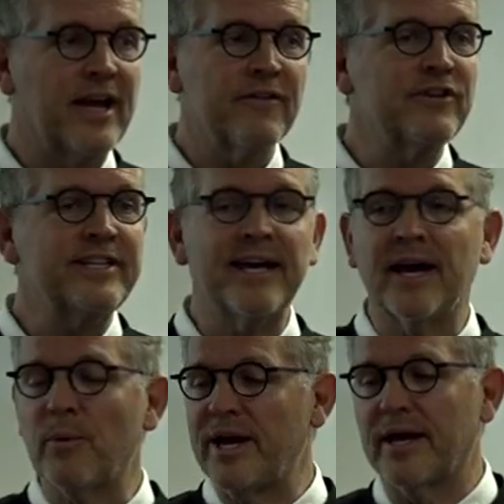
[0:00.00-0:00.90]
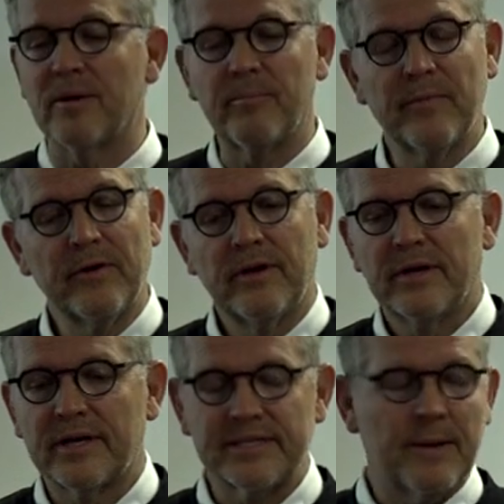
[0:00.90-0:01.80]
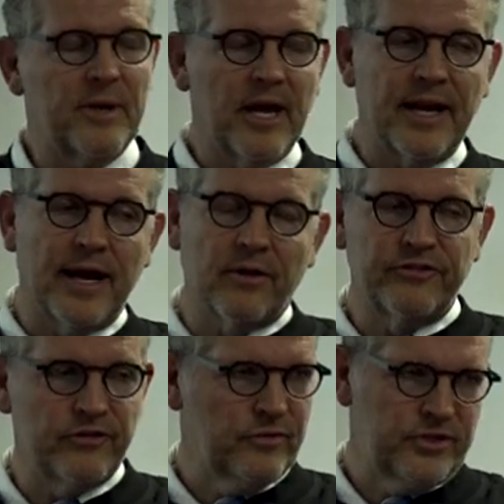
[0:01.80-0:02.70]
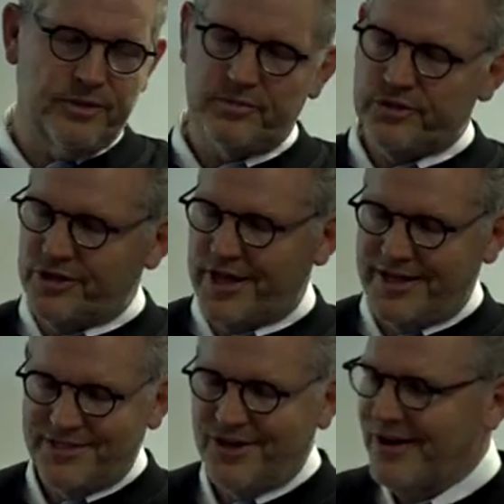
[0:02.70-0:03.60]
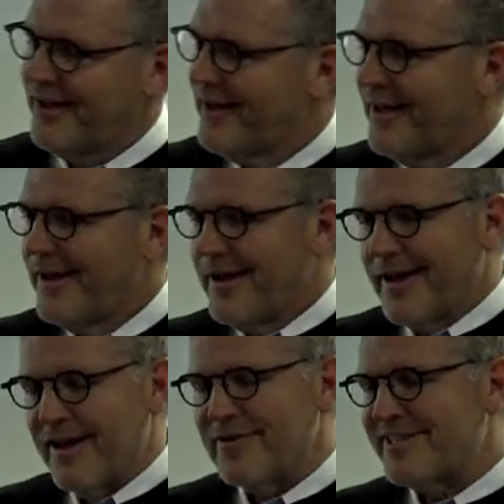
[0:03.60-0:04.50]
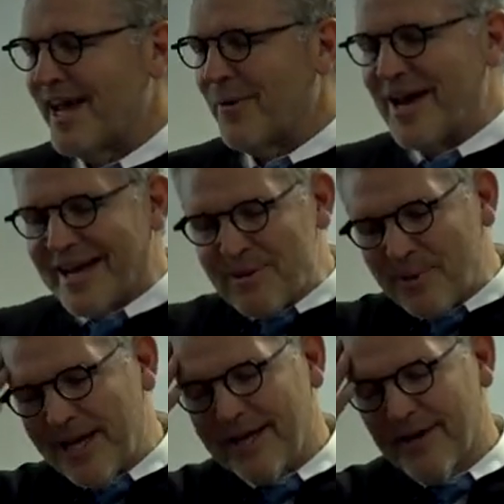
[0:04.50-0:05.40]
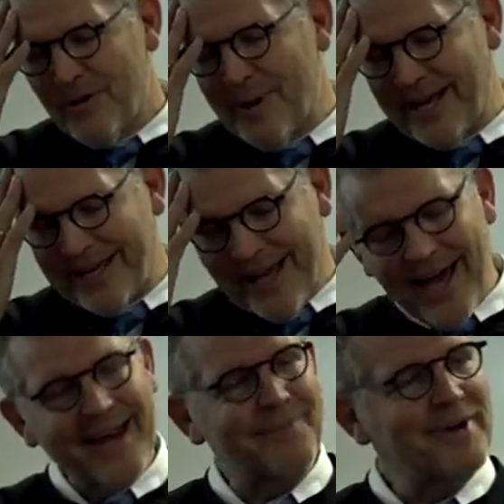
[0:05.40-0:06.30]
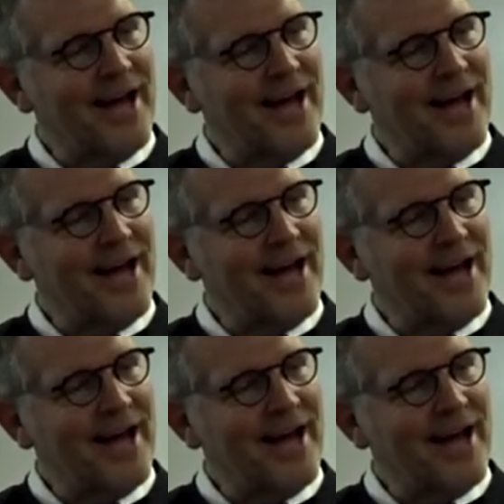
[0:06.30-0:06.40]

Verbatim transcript: every day I wake up, because I'm a night owl too, which I'm sure you guys are. Every day I wake, I'm like, oh my God, I'm,